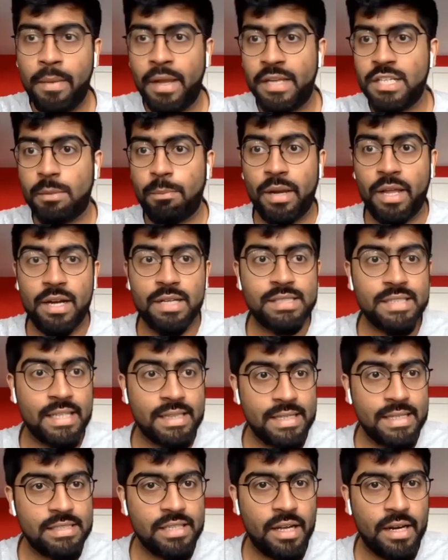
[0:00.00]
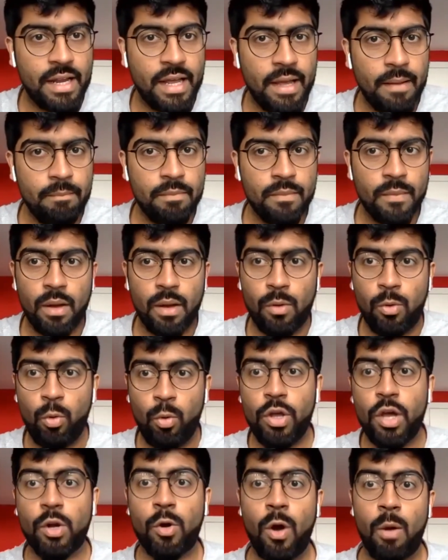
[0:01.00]
major players kitne sare hai,
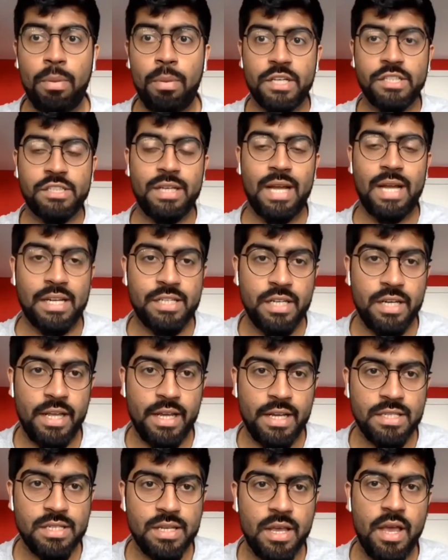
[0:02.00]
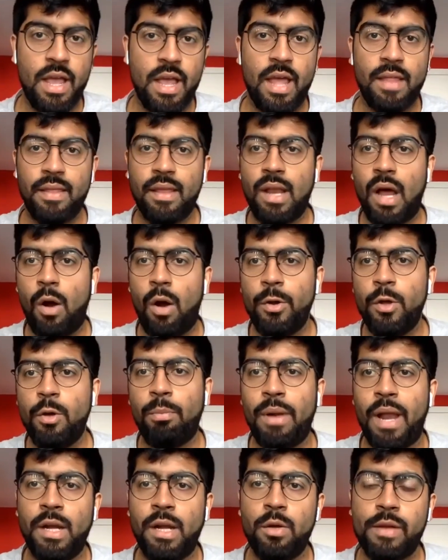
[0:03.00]
who your competition actually is, and then how do
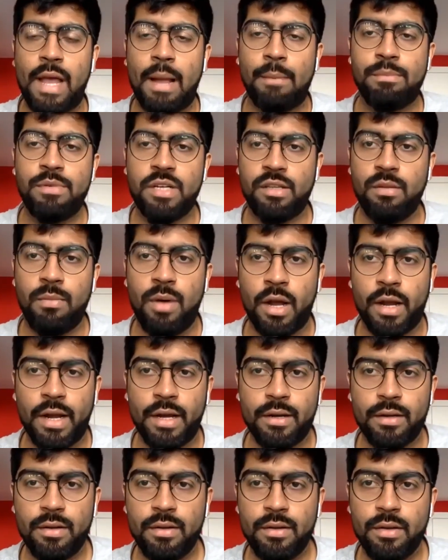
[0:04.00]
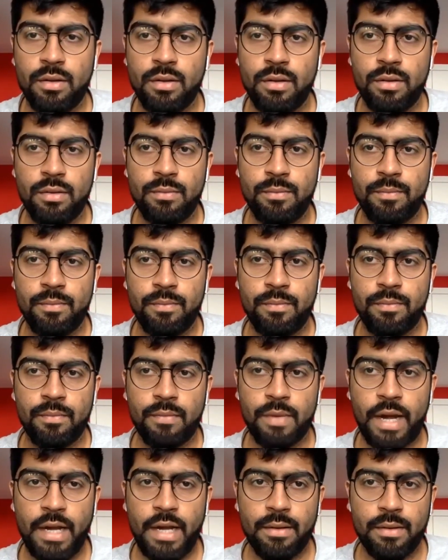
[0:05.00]
you plan to capture the market,
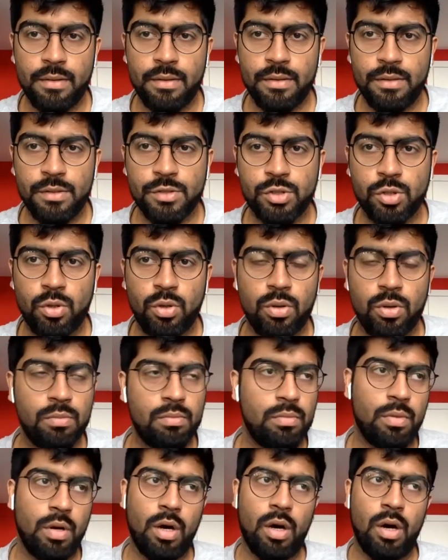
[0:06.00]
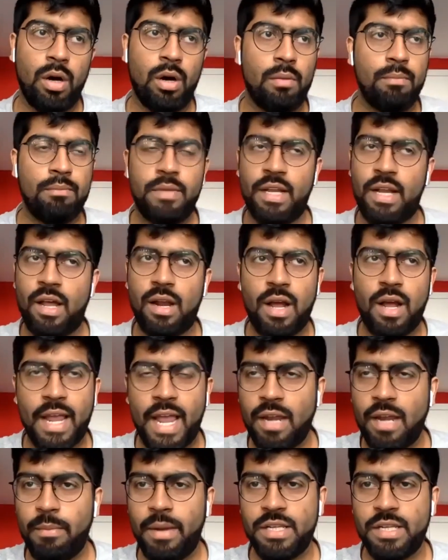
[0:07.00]
right? So there are
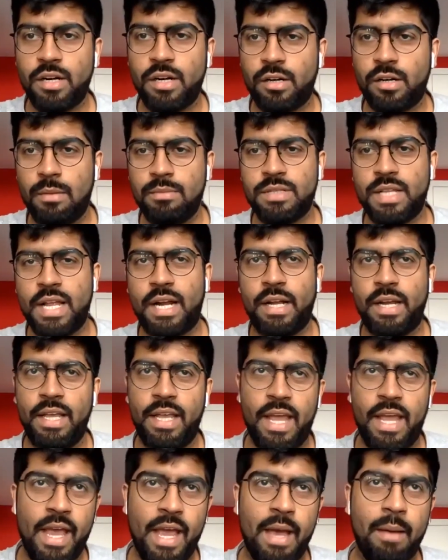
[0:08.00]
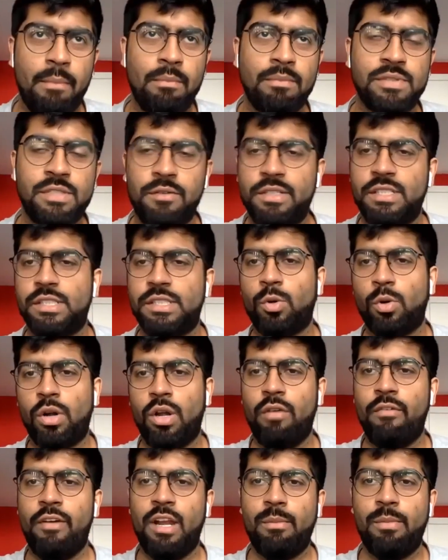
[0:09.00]
again major terms like TAM, which is
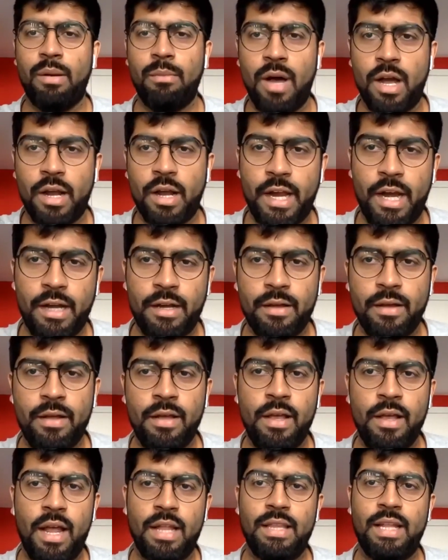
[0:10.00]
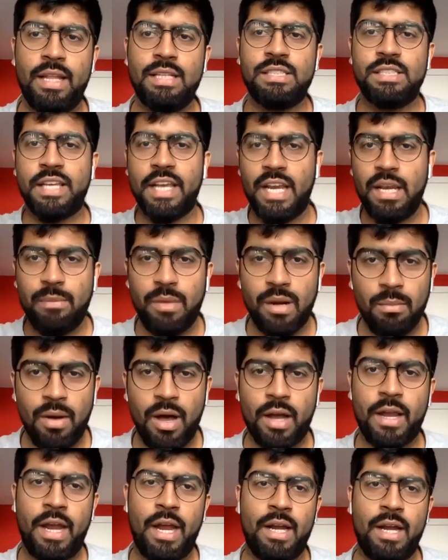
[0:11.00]
total available market, and then scalable
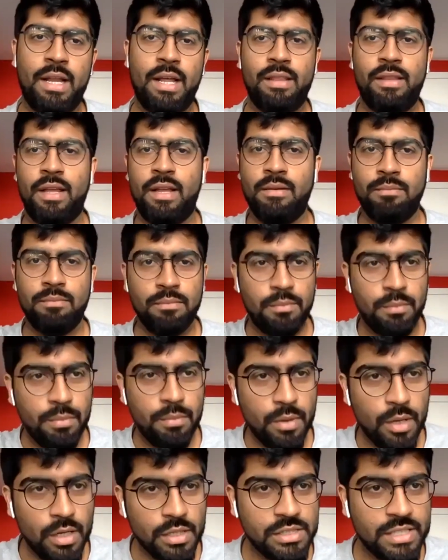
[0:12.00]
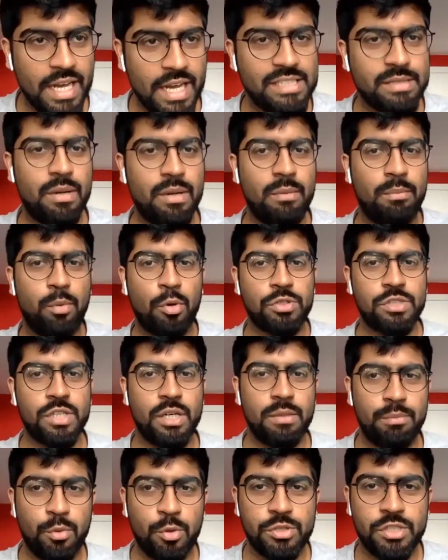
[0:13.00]
market, and then sizable
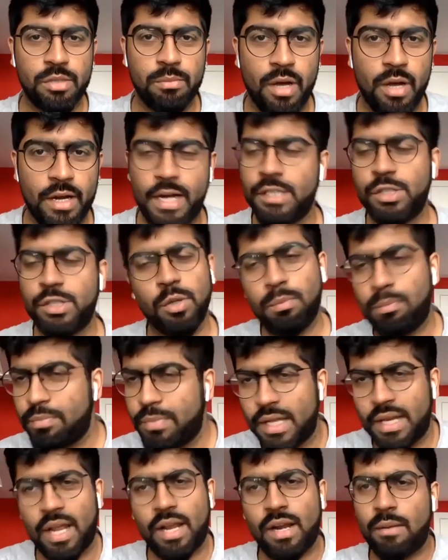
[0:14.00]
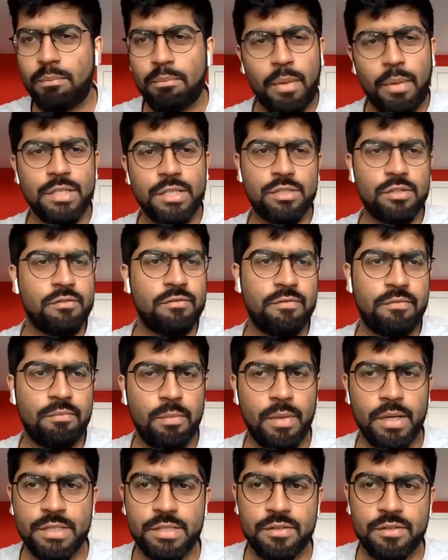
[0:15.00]
portion market. So there are a bunch of